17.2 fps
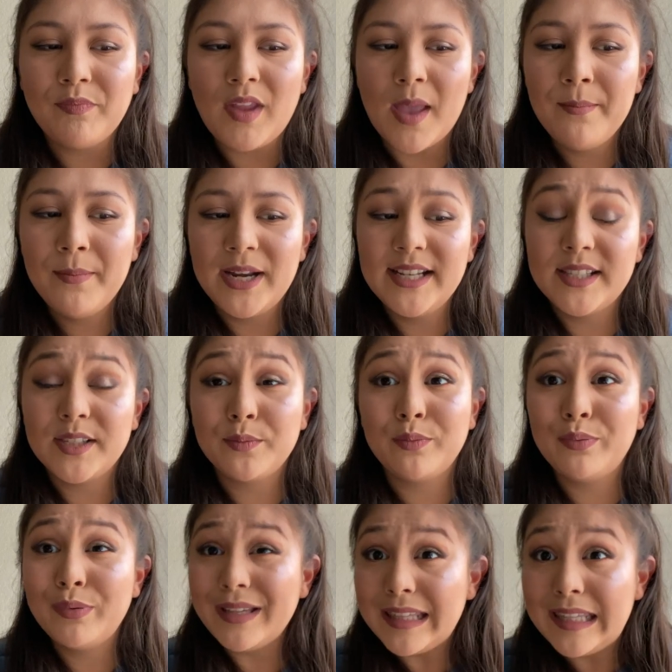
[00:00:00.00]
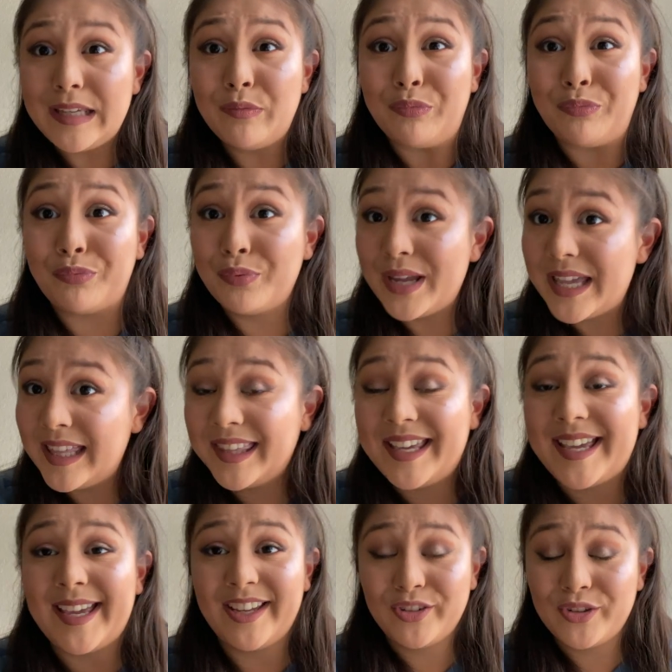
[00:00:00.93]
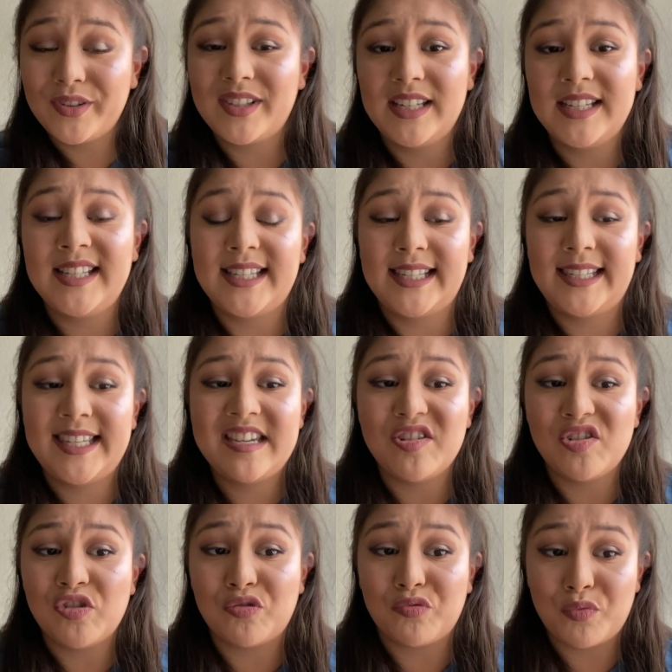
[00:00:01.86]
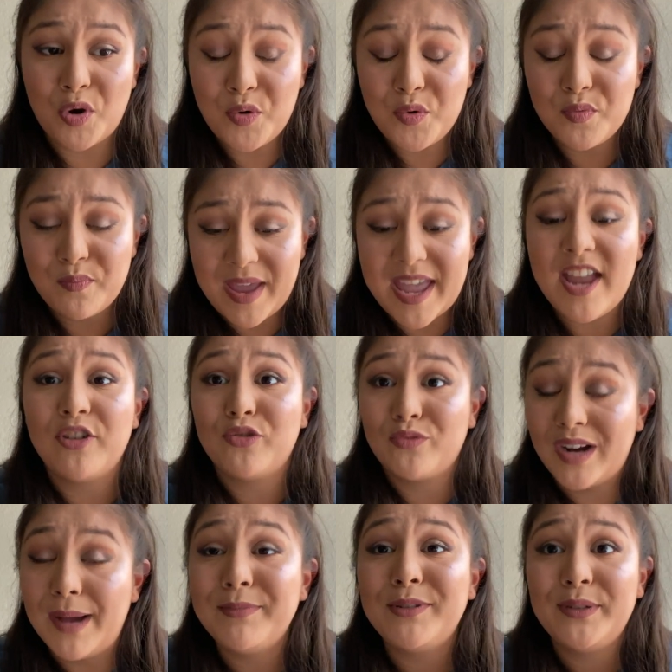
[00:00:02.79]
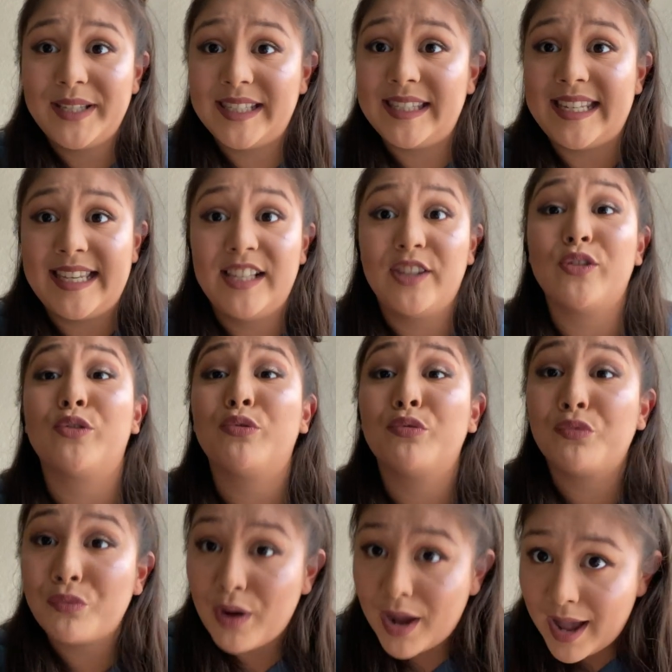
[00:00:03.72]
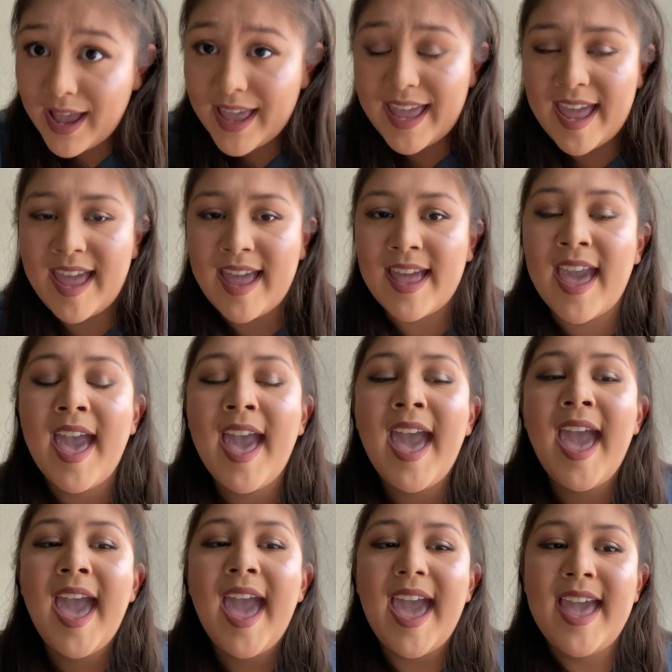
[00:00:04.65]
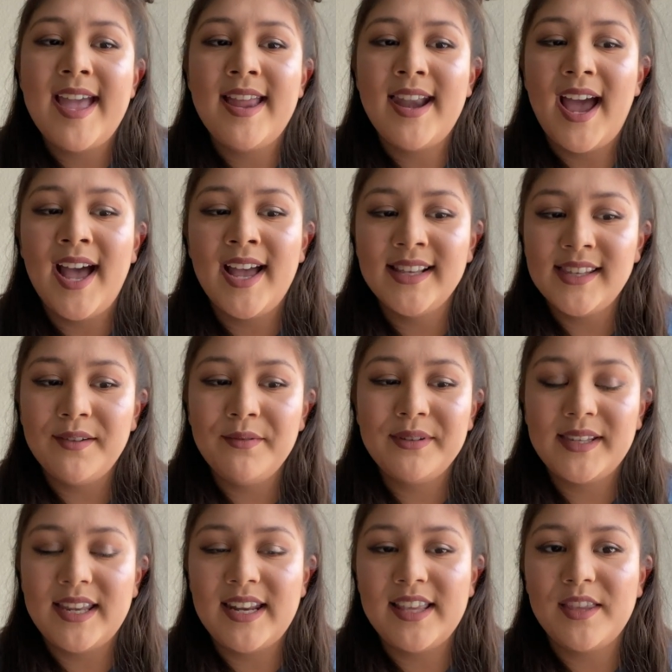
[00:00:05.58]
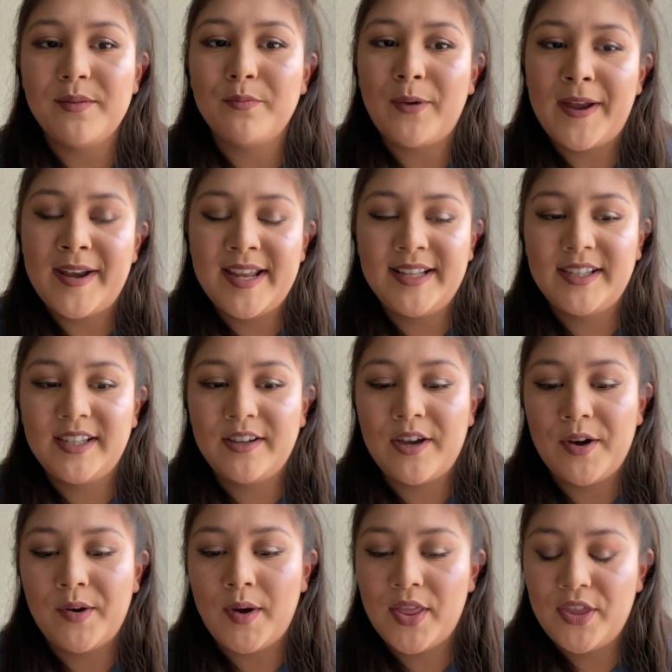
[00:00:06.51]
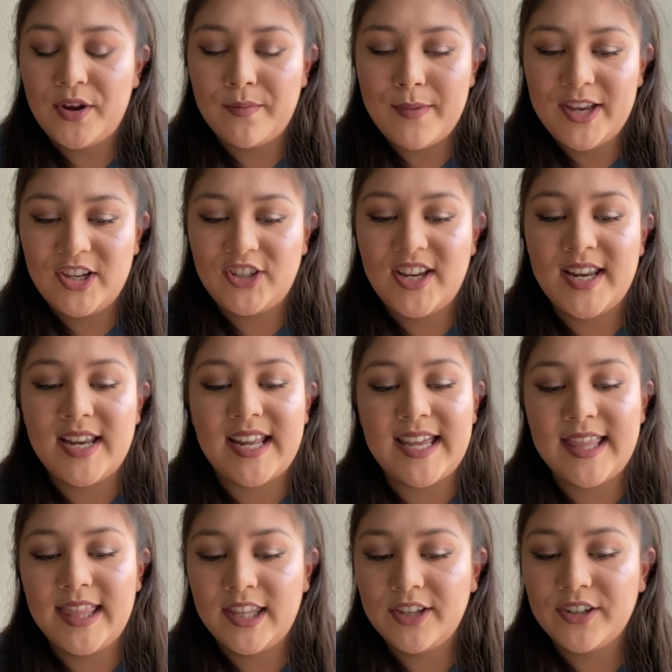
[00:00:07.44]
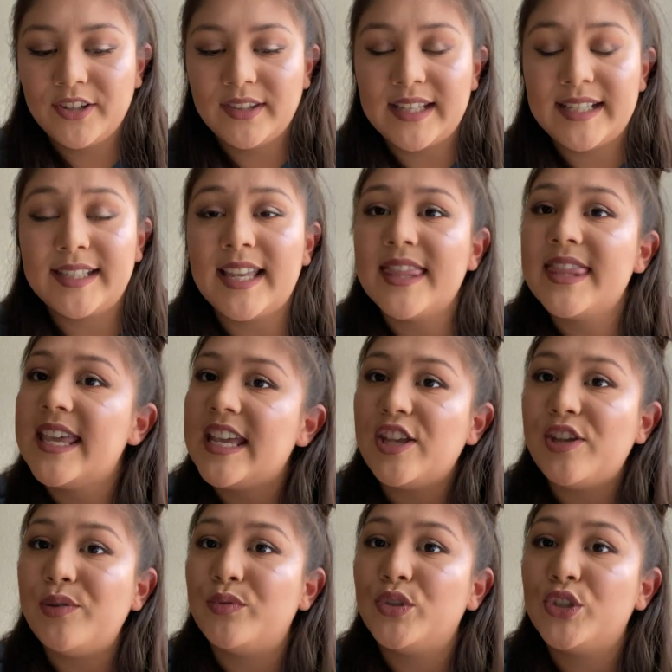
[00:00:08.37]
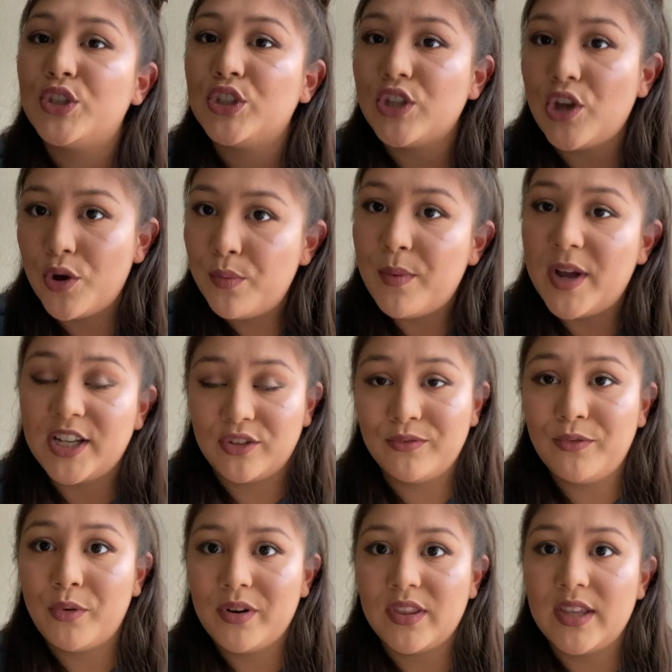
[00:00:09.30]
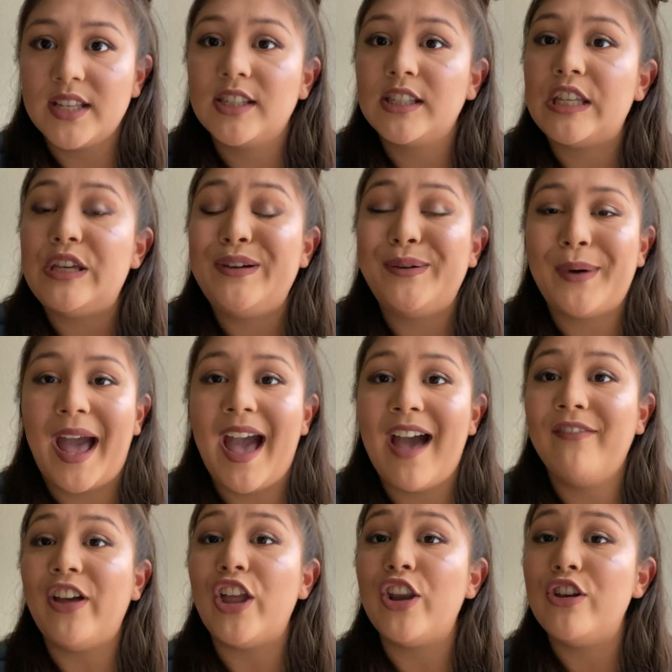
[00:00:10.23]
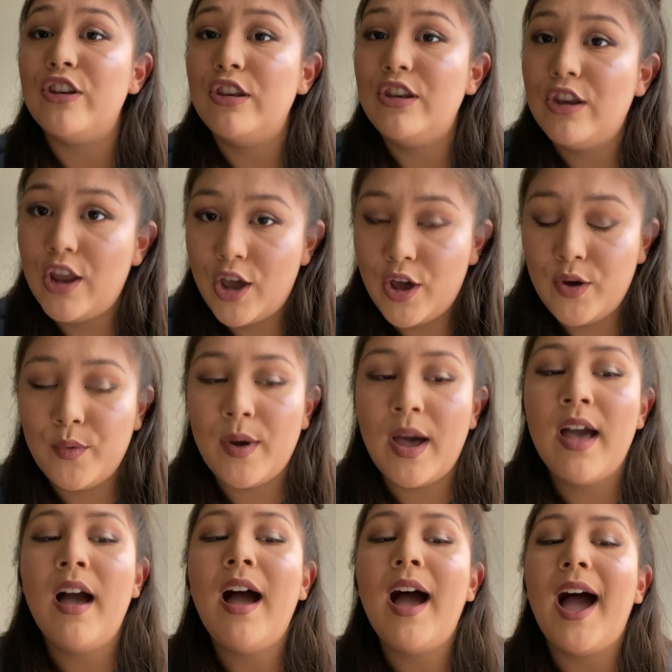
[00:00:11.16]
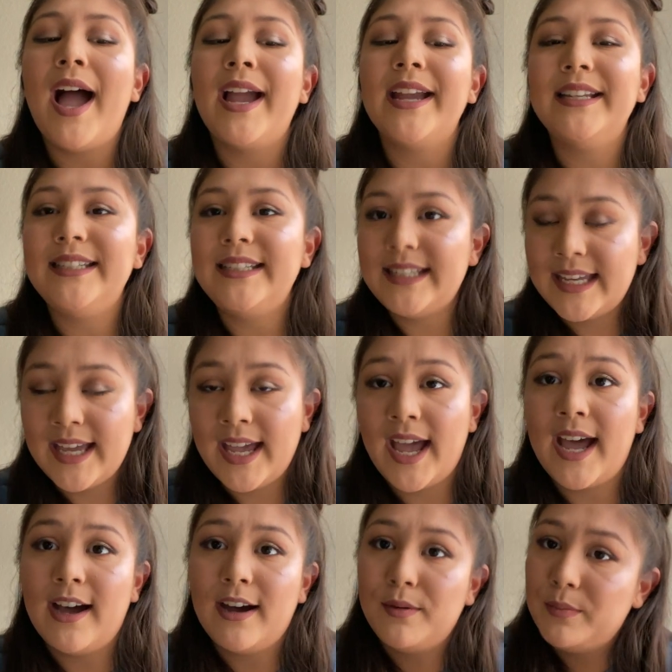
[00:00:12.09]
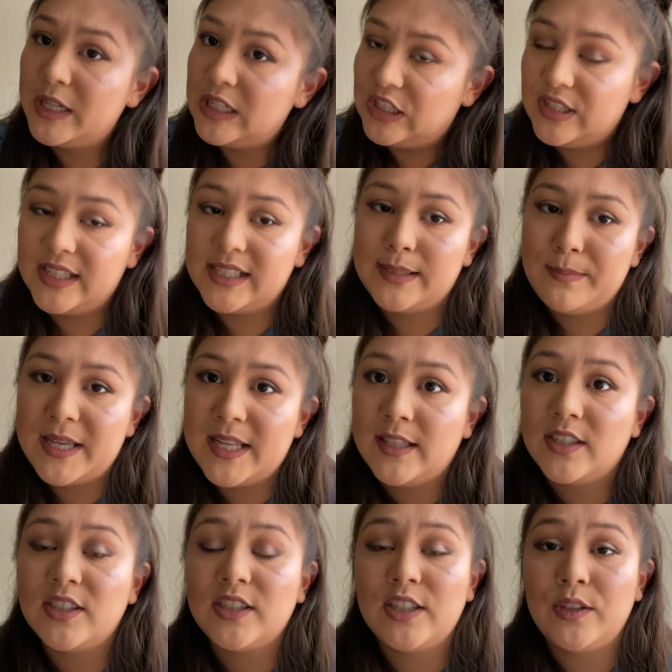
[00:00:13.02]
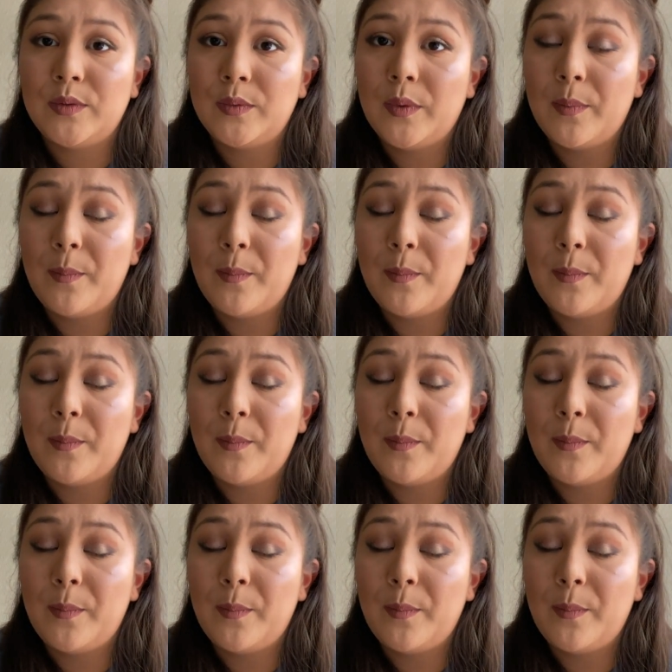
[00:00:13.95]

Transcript: But it's really, really interesting to see a grown man drop to his knees crying. And as I was getting them ready to go on their mission, he literally said, thank you so much for this. You have no idea how much this means to